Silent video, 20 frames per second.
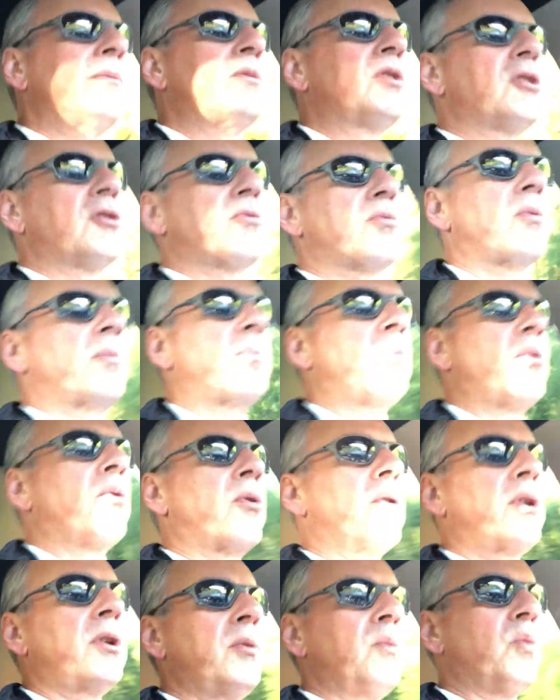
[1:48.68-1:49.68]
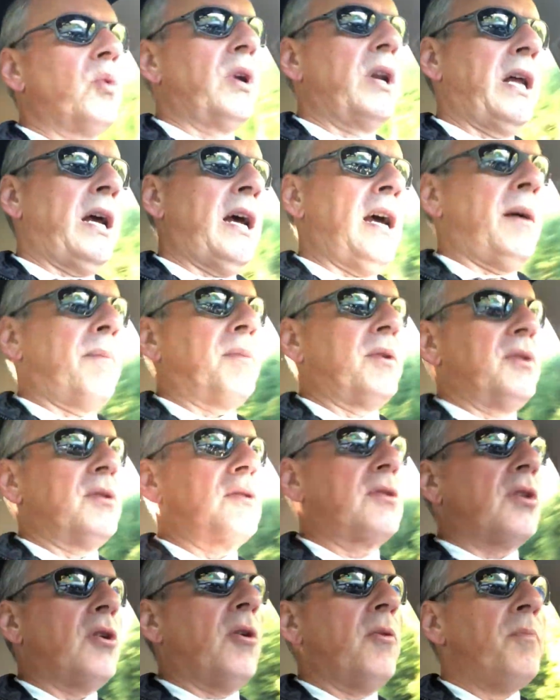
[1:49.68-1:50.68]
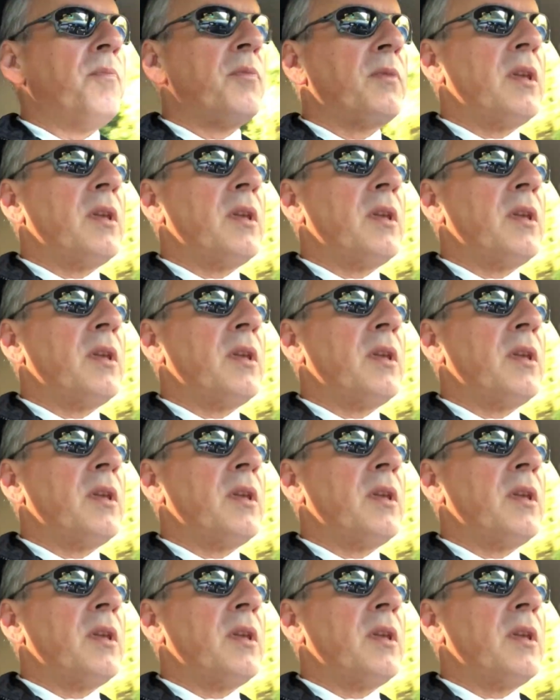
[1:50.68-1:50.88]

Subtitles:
just reporting what happened. So,